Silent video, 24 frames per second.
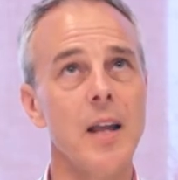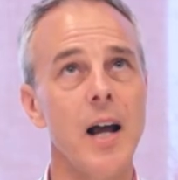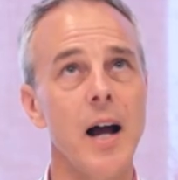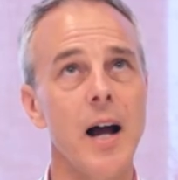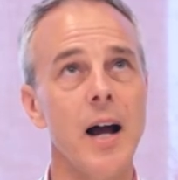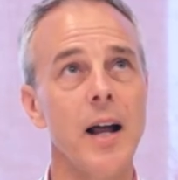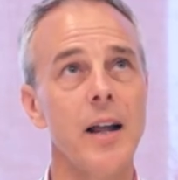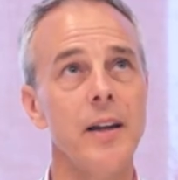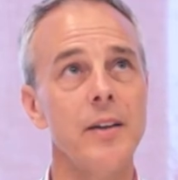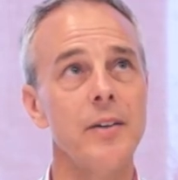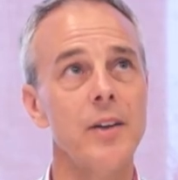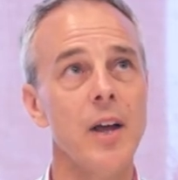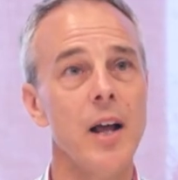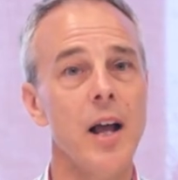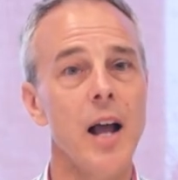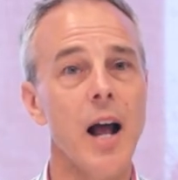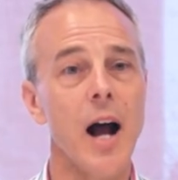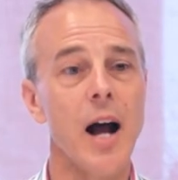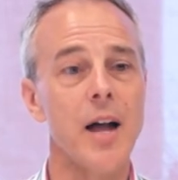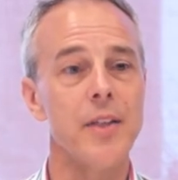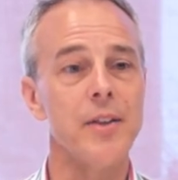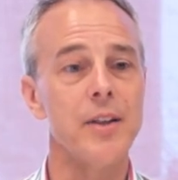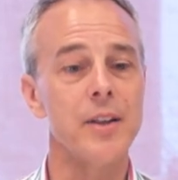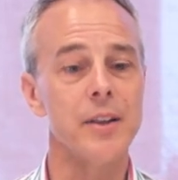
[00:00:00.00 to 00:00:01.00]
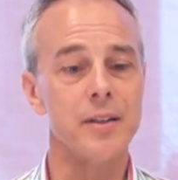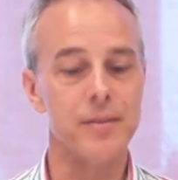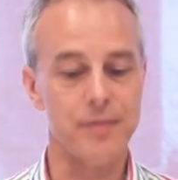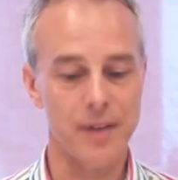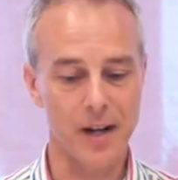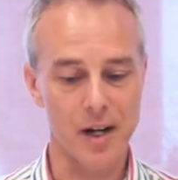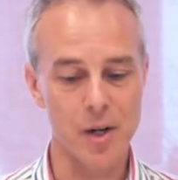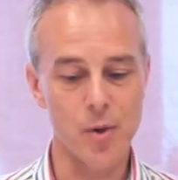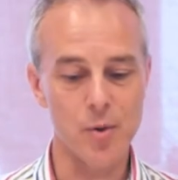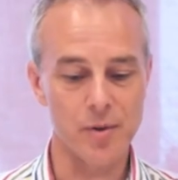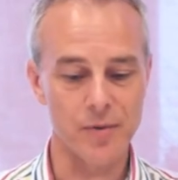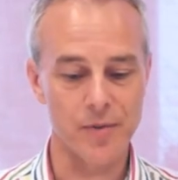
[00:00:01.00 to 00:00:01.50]
And I think the
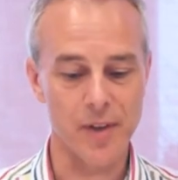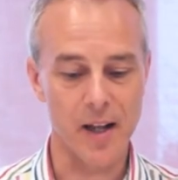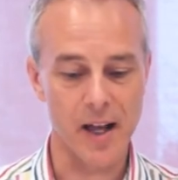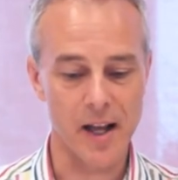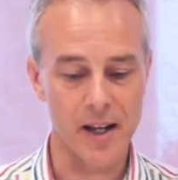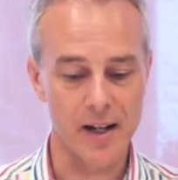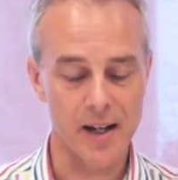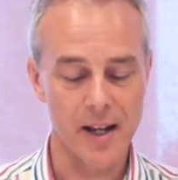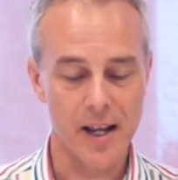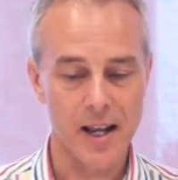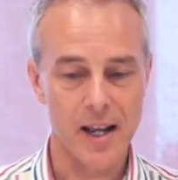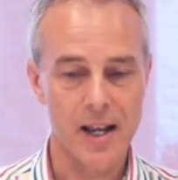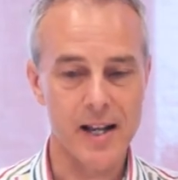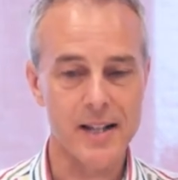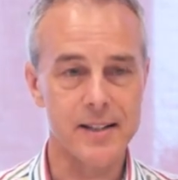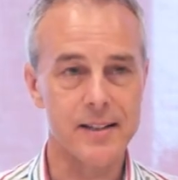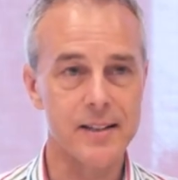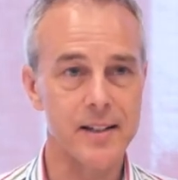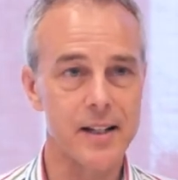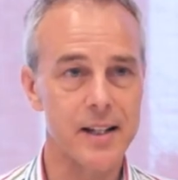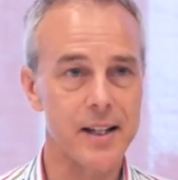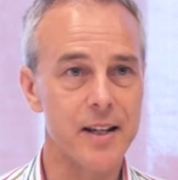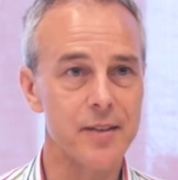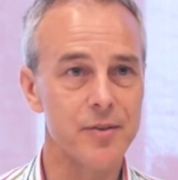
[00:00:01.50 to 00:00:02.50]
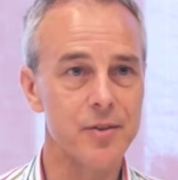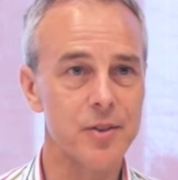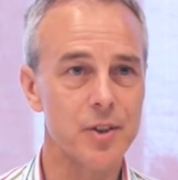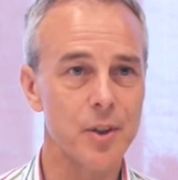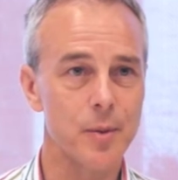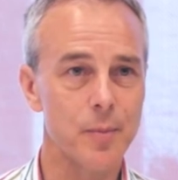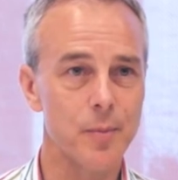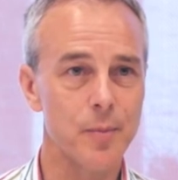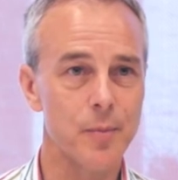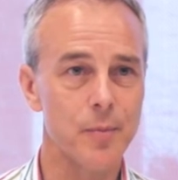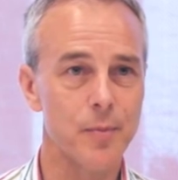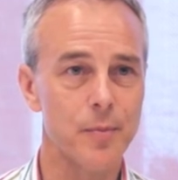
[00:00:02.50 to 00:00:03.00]
value of that is that it gives
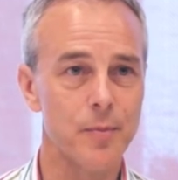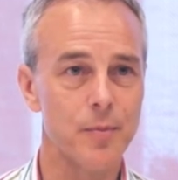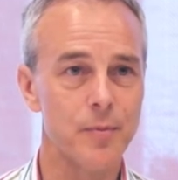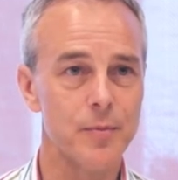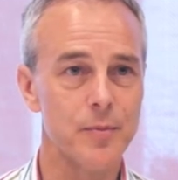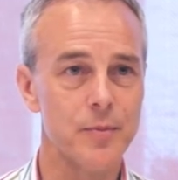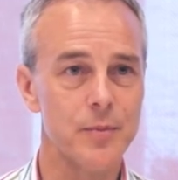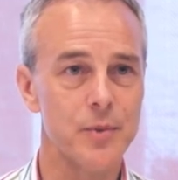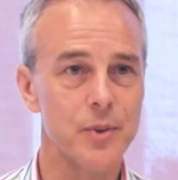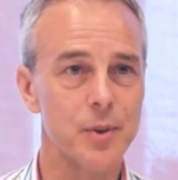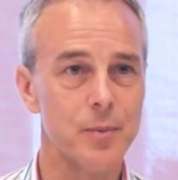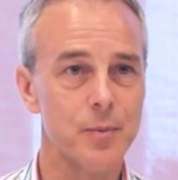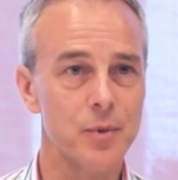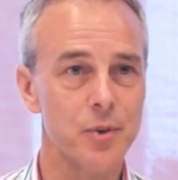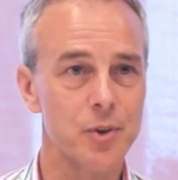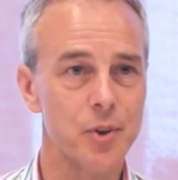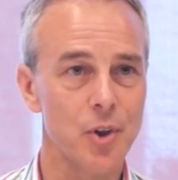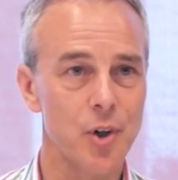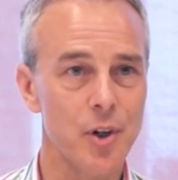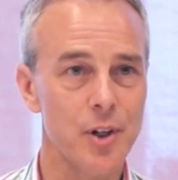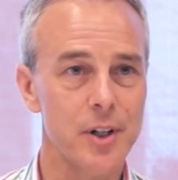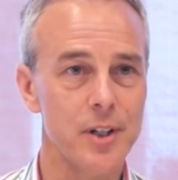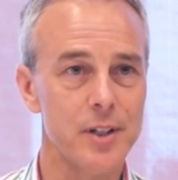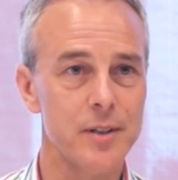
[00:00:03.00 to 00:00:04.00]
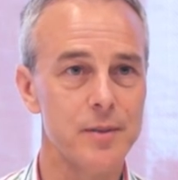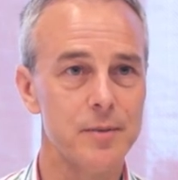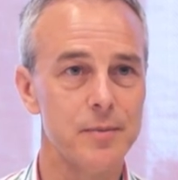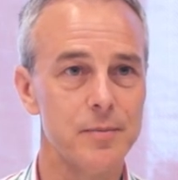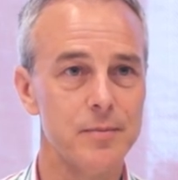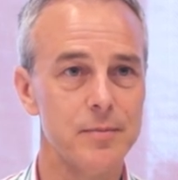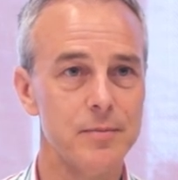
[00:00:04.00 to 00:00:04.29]
some solid